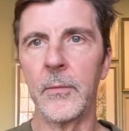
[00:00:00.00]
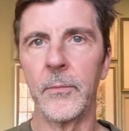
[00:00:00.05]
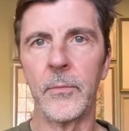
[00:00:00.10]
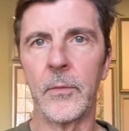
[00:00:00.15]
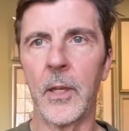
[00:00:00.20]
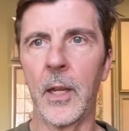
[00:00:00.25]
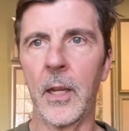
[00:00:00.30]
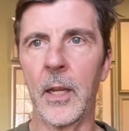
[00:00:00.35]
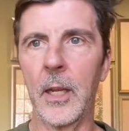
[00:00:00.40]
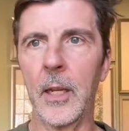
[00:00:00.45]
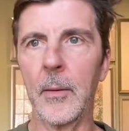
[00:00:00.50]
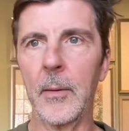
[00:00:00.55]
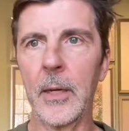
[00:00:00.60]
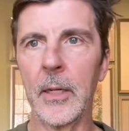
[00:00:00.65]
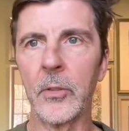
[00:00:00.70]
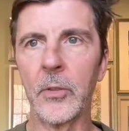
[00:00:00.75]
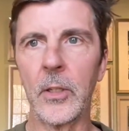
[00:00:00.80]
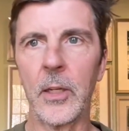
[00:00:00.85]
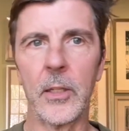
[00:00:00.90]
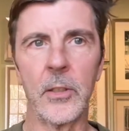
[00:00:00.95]
Um,
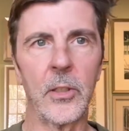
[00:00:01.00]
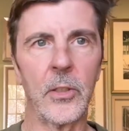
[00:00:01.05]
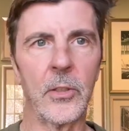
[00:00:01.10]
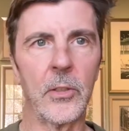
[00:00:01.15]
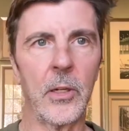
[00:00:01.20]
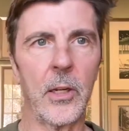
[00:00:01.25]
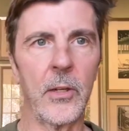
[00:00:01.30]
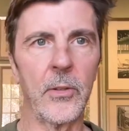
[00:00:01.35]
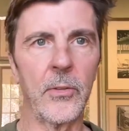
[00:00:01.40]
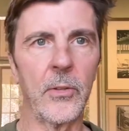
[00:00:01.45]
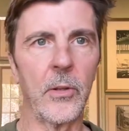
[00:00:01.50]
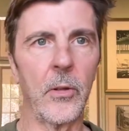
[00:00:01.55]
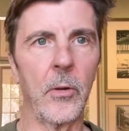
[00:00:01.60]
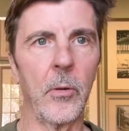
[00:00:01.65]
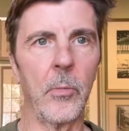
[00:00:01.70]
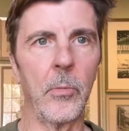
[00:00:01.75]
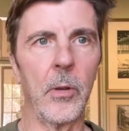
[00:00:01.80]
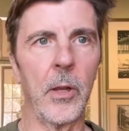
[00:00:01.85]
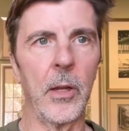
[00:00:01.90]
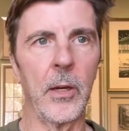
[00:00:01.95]
actually, I'll just toss the
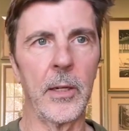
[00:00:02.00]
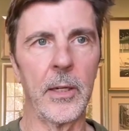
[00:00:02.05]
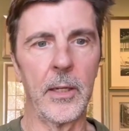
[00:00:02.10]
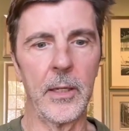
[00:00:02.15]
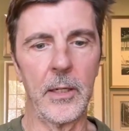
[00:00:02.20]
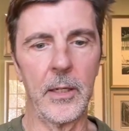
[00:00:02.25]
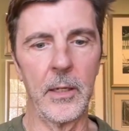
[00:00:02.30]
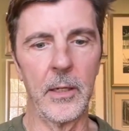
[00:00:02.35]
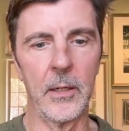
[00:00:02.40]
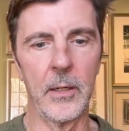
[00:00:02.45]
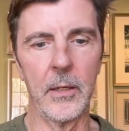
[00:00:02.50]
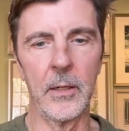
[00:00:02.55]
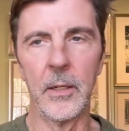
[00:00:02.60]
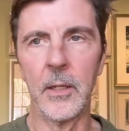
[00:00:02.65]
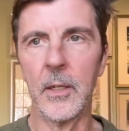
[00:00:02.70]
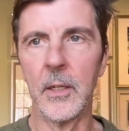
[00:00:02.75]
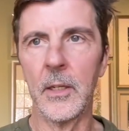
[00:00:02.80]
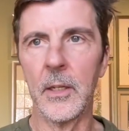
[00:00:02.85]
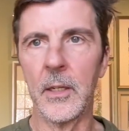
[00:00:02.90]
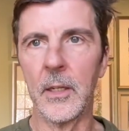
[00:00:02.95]
whole blog in here
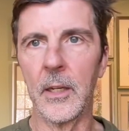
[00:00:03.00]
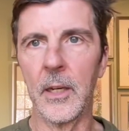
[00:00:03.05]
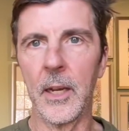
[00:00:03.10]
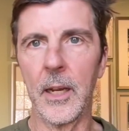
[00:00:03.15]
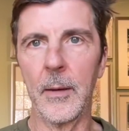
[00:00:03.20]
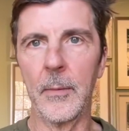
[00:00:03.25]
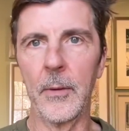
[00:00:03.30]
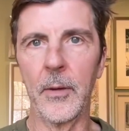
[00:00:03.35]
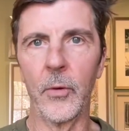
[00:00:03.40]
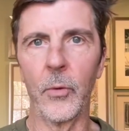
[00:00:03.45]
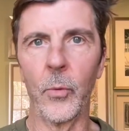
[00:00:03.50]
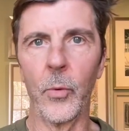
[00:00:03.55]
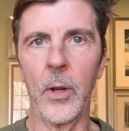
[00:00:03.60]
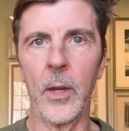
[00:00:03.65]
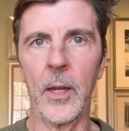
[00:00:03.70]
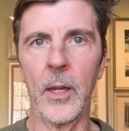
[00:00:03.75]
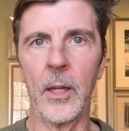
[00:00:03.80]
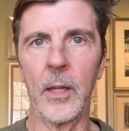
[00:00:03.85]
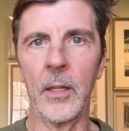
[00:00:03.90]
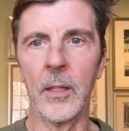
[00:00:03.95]
um, as
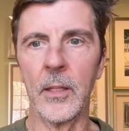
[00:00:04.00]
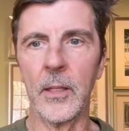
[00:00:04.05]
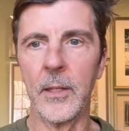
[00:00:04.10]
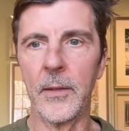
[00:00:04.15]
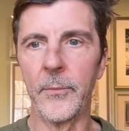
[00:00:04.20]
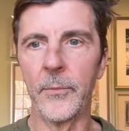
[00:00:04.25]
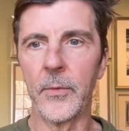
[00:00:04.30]
well.